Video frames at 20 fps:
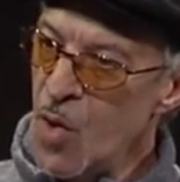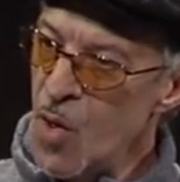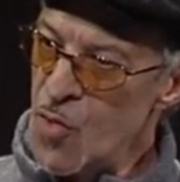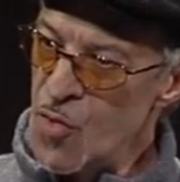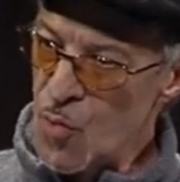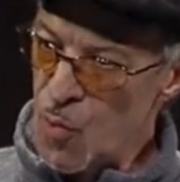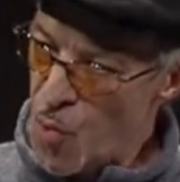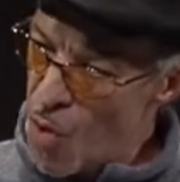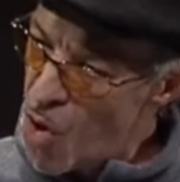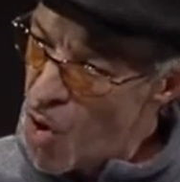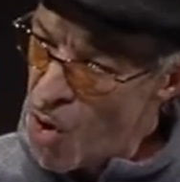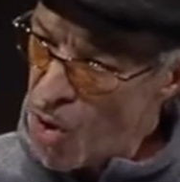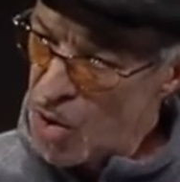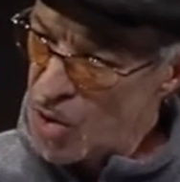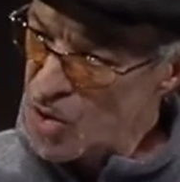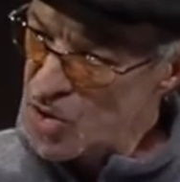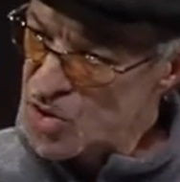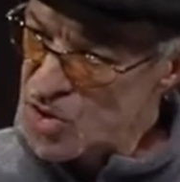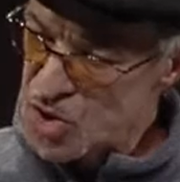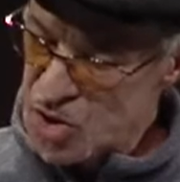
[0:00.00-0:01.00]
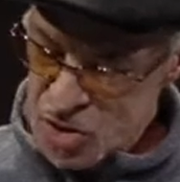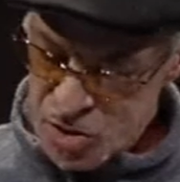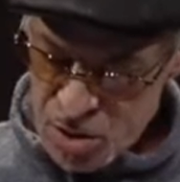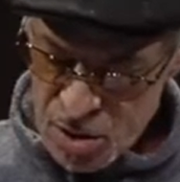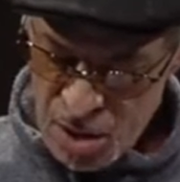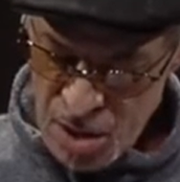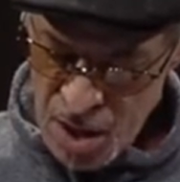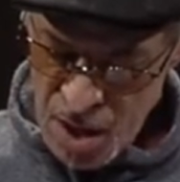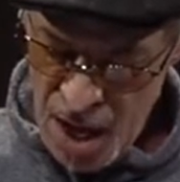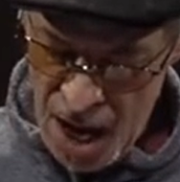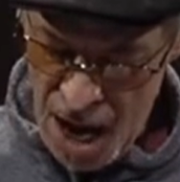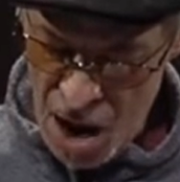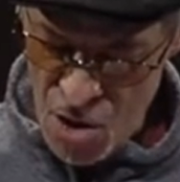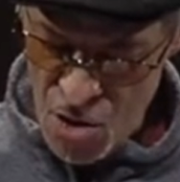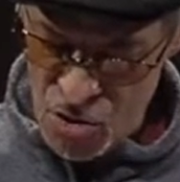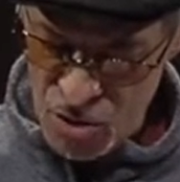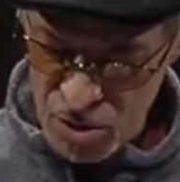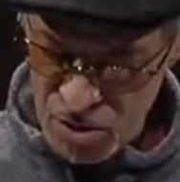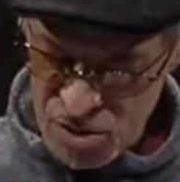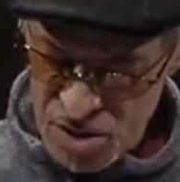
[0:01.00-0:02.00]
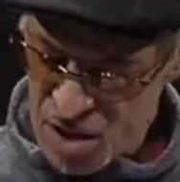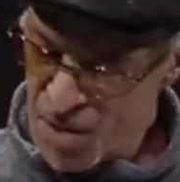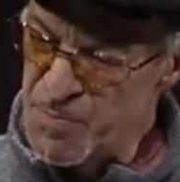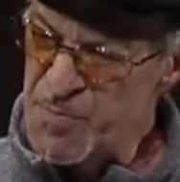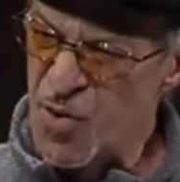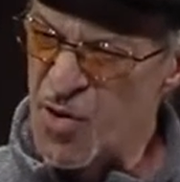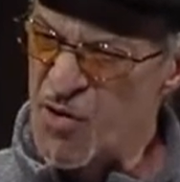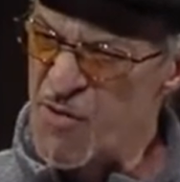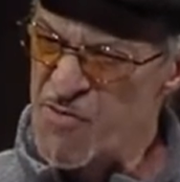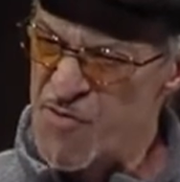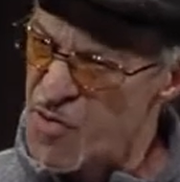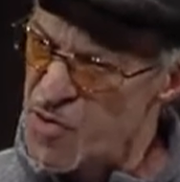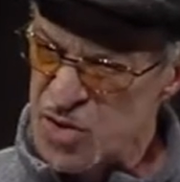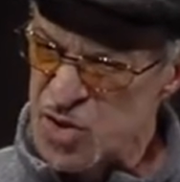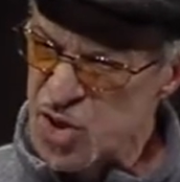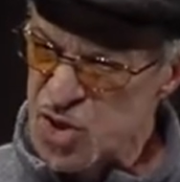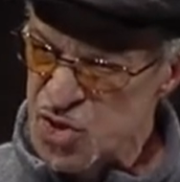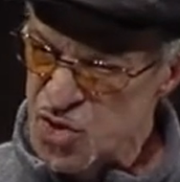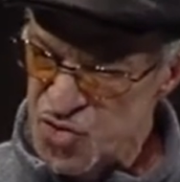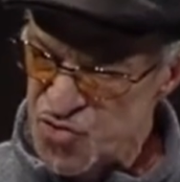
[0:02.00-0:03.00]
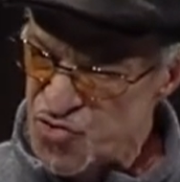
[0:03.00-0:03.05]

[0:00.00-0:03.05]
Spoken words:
The walls herald a perverse